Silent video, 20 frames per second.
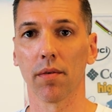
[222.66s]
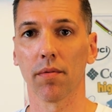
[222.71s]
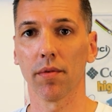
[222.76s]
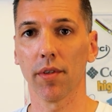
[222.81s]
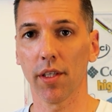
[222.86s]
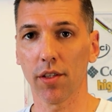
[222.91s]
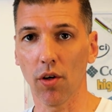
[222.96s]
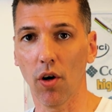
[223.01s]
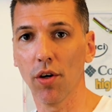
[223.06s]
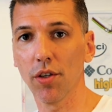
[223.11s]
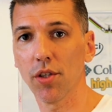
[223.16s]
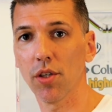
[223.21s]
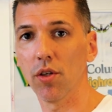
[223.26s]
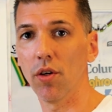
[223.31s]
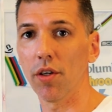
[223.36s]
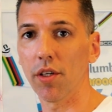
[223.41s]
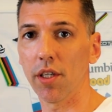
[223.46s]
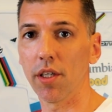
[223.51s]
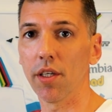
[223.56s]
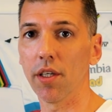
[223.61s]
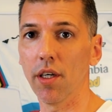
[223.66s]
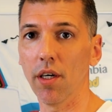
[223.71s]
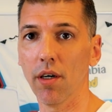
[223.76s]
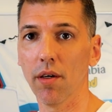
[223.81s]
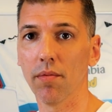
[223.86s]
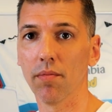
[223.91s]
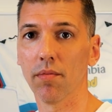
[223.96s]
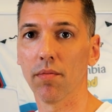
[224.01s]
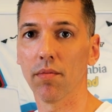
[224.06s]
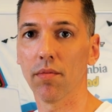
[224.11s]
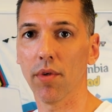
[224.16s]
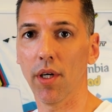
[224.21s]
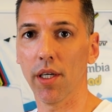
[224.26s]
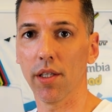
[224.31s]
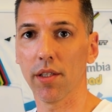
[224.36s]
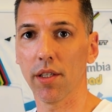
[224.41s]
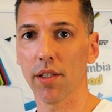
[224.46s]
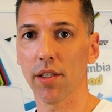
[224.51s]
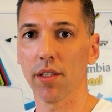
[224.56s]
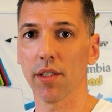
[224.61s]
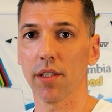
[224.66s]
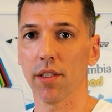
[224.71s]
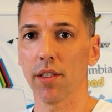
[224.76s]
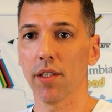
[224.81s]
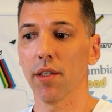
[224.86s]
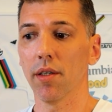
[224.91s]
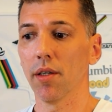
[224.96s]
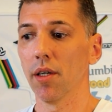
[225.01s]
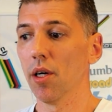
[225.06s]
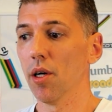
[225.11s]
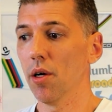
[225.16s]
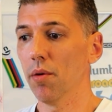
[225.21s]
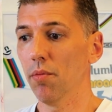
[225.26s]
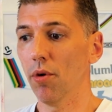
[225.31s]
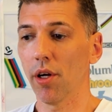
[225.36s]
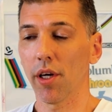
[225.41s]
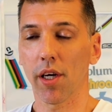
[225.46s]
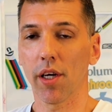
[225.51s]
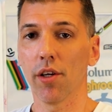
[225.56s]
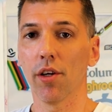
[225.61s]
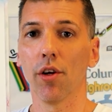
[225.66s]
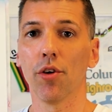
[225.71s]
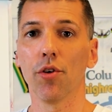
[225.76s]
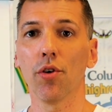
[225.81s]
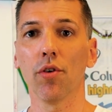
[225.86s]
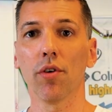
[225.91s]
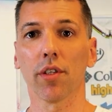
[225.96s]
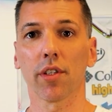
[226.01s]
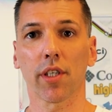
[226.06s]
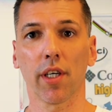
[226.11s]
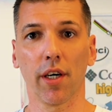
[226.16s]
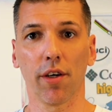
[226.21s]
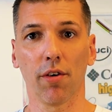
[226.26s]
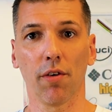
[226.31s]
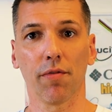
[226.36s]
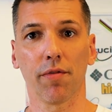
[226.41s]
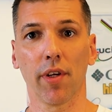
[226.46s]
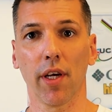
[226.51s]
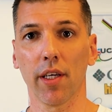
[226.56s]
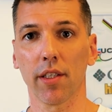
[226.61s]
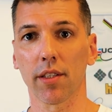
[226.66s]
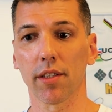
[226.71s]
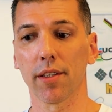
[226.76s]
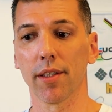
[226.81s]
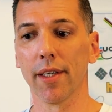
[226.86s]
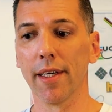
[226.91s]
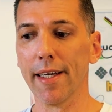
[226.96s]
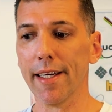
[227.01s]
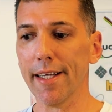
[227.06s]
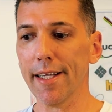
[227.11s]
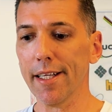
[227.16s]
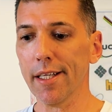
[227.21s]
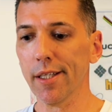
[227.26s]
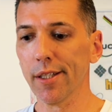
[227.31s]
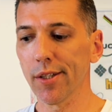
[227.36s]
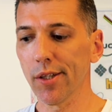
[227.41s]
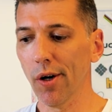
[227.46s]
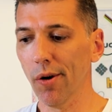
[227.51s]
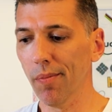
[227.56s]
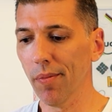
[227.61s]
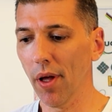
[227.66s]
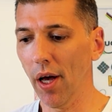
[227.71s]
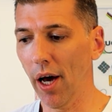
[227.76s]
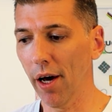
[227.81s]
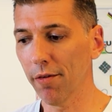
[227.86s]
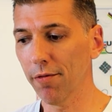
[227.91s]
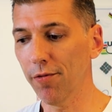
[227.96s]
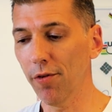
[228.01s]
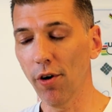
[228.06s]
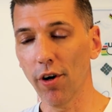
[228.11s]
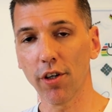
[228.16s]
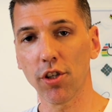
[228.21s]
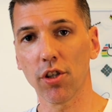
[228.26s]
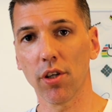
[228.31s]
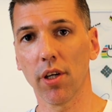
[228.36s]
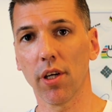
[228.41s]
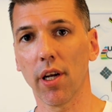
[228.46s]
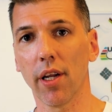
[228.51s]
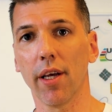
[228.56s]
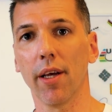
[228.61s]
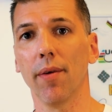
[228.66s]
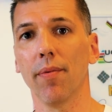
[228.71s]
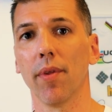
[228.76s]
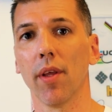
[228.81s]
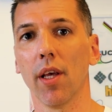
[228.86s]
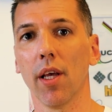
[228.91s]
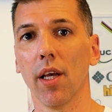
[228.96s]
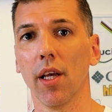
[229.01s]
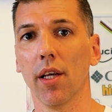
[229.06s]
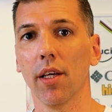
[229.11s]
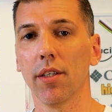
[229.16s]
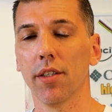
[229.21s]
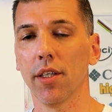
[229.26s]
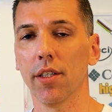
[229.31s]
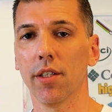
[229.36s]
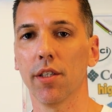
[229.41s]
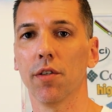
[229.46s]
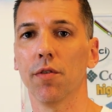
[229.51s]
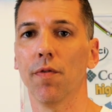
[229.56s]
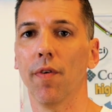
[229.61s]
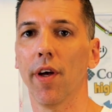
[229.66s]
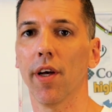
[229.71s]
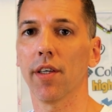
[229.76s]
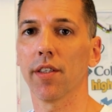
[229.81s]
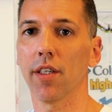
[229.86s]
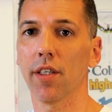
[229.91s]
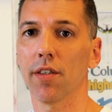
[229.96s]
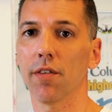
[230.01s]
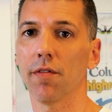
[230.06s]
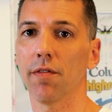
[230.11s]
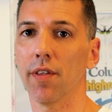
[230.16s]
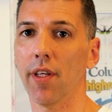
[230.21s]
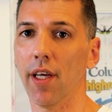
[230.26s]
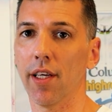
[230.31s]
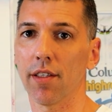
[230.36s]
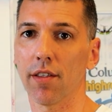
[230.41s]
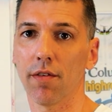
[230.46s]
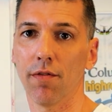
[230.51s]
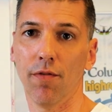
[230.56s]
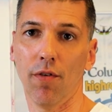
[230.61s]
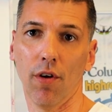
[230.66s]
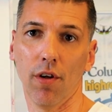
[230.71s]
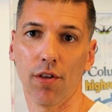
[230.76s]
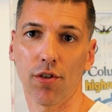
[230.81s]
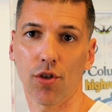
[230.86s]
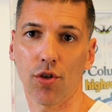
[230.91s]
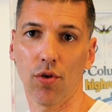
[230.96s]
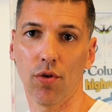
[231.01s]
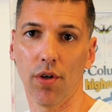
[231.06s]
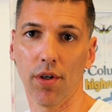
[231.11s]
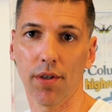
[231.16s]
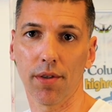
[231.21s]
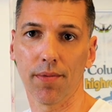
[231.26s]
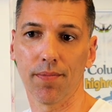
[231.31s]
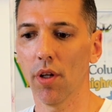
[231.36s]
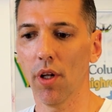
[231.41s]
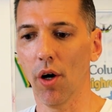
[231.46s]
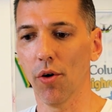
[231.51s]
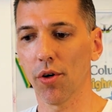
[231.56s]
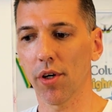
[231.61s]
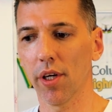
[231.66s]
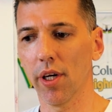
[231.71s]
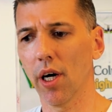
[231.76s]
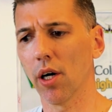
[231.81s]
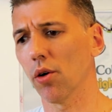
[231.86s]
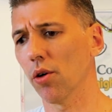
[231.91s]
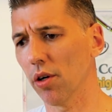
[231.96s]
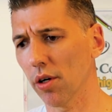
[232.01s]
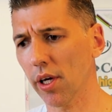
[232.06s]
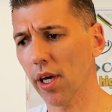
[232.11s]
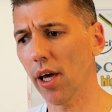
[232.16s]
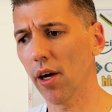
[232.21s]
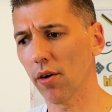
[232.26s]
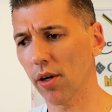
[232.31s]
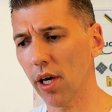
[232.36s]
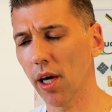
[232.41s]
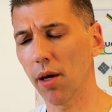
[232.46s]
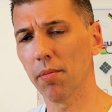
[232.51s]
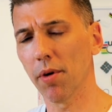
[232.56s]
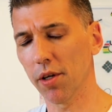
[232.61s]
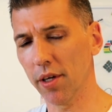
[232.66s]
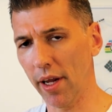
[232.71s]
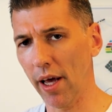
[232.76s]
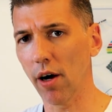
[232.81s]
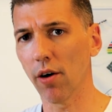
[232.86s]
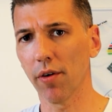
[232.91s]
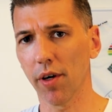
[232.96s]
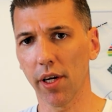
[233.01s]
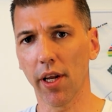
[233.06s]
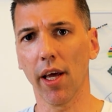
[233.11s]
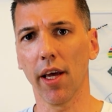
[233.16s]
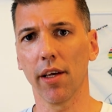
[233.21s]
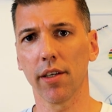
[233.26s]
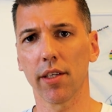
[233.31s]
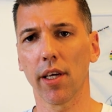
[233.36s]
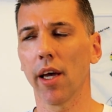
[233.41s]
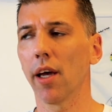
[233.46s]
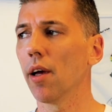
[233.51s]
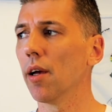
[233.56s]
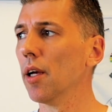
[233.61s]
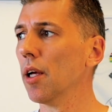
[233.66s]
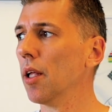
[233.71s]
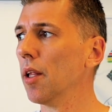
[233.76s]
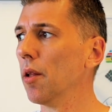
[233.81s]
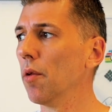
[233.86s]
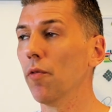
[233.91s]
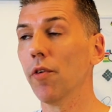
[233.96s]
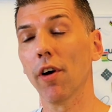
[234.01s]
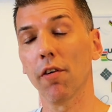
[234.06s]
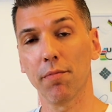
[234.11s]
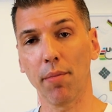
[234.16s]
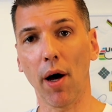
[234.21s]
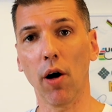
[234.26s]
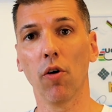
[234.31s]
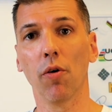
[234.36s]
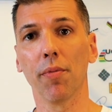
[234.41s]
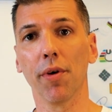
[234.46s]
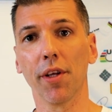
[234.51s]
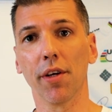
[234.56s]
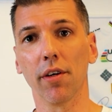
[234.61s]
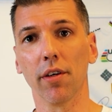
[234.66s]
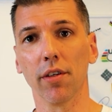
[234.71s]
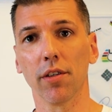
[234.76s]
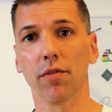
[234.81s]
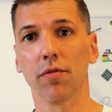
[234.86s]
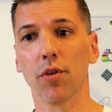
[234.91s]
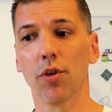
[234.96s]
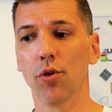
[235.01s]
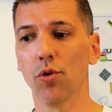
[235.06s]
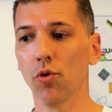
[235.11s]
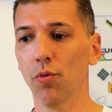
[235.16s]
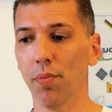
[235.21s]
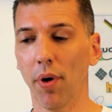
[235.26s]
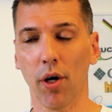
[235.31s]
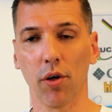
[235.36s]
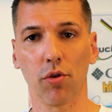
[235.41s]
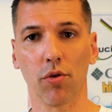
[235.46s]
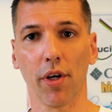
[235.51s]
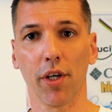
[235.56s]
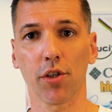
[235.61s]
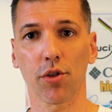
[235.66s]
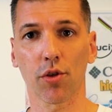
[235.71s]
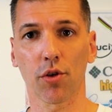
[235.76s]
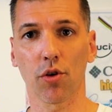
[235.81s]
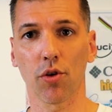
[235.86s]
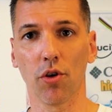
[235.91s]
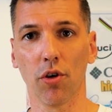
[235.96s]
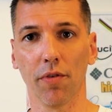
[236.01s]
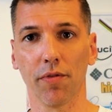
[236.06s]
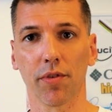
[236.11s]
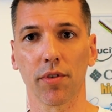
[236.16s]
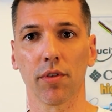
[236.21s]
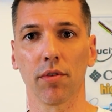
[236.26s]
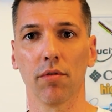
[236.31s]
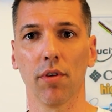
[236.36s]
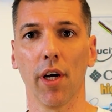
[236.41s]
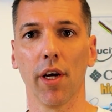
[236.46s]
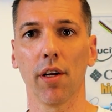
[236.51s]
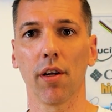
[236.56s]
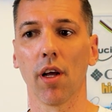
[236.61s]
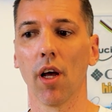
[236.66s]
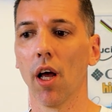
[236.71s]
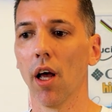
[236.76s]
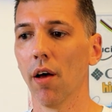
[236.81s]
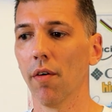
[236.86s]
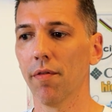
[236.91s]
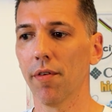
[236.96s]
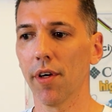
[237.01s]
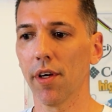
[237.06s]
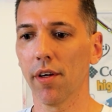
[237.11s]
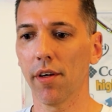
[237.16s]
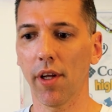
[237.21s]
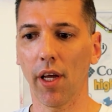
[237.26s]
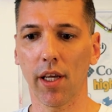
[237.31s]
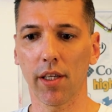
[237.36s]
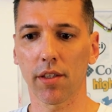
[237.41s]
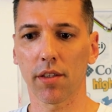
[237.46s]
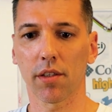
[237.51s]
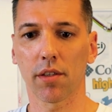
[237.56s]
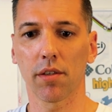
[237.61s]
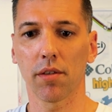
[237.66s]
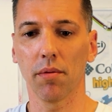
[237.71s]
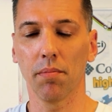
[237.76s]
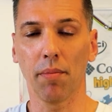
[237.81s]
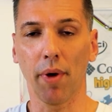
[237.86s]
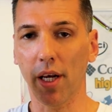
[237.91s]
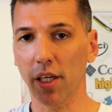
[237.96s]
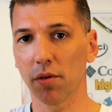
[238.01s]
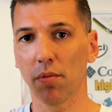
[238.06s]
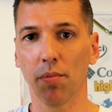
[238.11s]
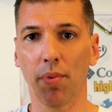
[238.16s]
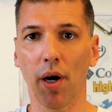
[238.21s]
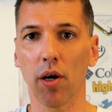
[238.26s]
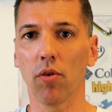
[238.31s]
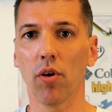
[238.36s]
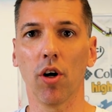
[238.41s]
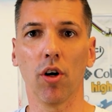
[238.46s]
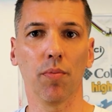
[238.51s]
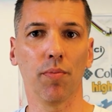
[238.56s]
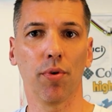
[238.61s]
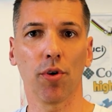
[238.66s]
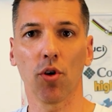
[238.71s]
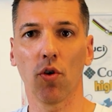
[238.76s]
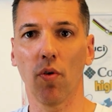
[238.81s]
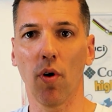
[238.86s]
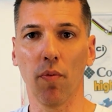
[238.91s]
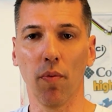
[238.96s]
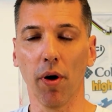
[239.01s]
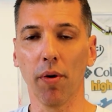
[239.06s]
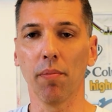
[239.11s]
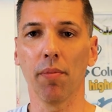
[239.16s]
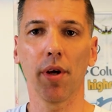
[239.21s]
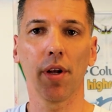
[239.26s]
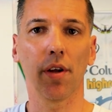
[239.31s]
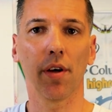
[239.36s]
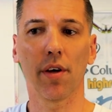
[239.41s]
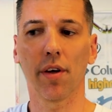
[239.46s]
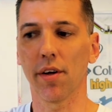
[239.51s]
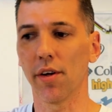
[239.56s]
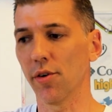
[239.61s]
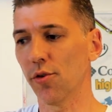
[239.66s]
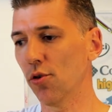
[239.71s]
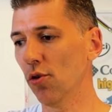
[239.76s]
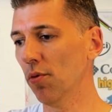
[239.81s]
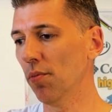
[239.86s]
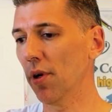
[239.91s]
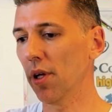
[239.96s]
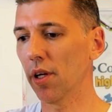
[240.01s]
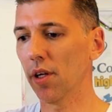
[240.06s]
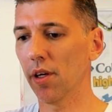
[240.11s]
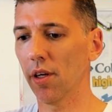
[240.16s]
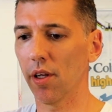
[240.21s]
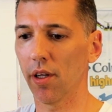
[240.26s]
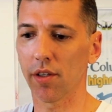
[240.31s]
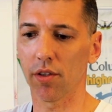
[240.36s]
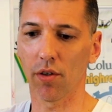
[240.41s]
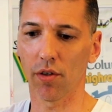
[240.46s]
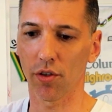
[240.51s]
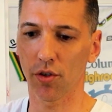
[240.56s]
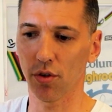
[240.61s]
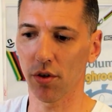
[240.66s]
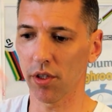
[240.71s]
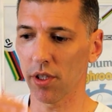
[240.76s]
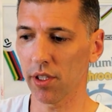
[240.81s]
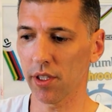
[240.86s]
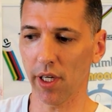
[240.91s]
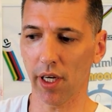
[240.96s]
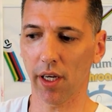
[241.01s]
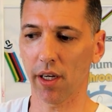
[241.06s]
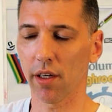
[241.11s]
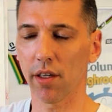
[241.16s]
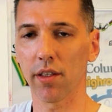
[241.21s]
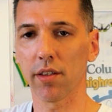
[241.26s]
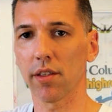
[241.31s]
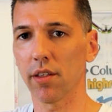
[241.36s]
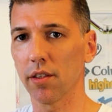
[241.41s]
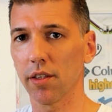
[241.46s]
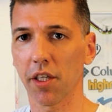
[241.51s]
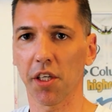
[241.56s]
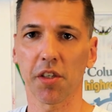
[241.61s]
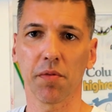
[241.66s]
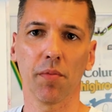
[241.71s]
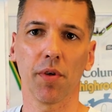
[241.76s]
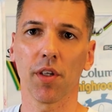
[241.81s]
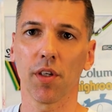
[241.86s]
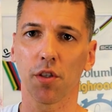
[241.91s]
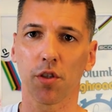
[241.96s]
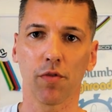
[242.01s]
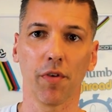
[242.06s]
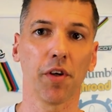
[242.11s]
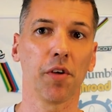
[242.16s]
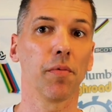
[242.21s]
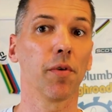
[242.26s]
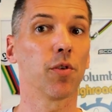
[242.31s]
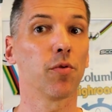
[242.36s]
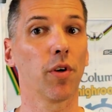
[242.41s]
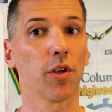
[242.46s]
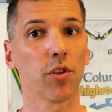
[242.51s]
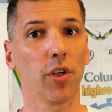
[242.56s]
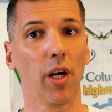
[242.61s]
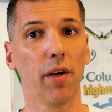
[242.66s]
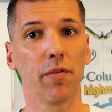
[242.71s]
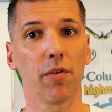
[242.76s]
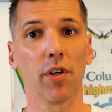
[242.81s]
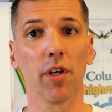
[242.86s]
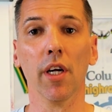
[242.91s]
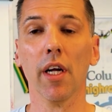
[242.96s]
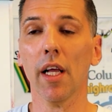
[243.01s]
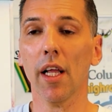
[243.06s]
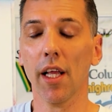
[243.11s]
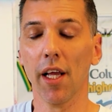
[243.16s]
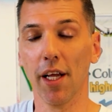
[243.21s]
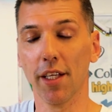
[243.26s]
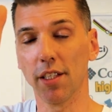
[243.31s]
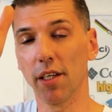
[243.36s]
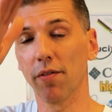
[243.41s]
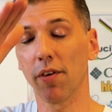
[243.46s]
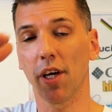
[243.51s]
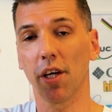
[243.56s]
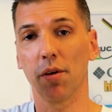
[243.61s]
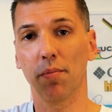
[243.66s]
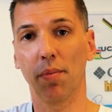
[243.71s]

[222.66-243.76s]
That's also not in here, right? This is more like an endurance kind of test. So unfortunately, this is where this test falls short. Now you can argue, okay, but nowadays, hey, we have power meters, we do power duration curves, right? We test maximum power output over 1 minute and 2 minutes or 30 seconds and 6 minutes, 20 minutes, whatever. And then we get